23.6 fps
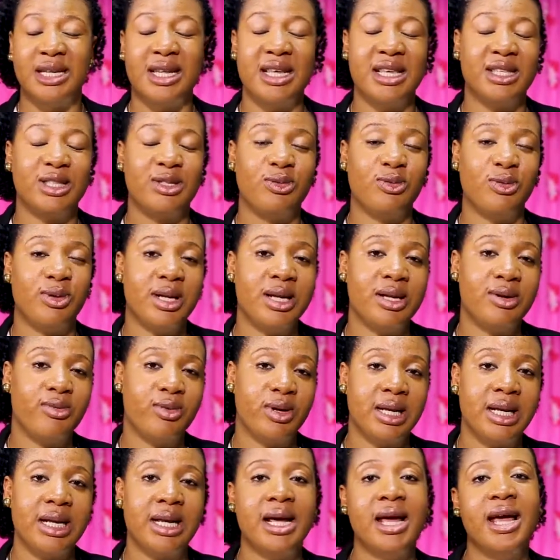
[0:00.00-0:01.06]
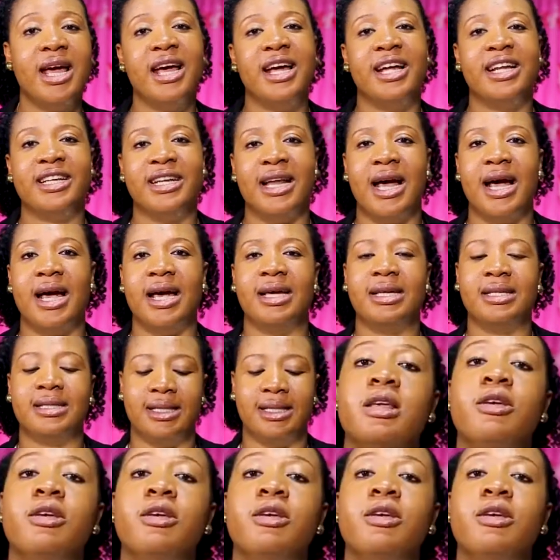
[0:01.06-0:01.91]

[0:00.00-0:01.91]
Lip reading: It's really nice.